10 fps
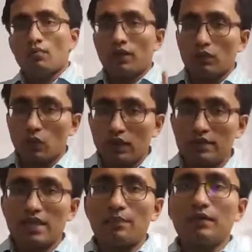But what
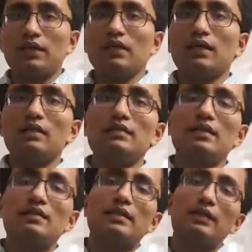is happening is
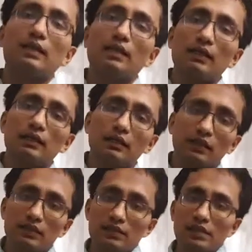this, that
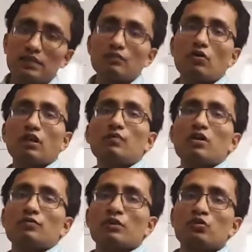this is falling
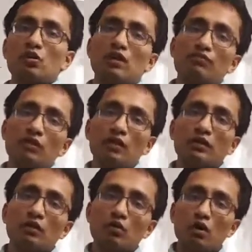much lower. So if you are at
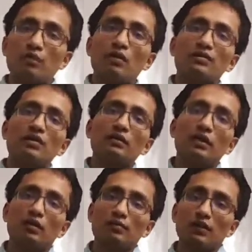the lower
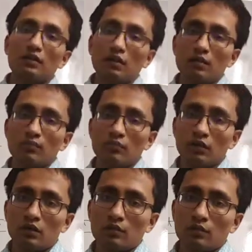percentile of the income,
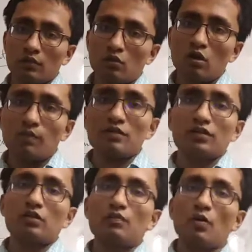lower
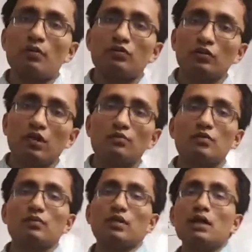percentile of population in terms
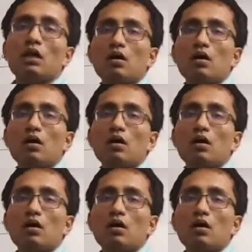of the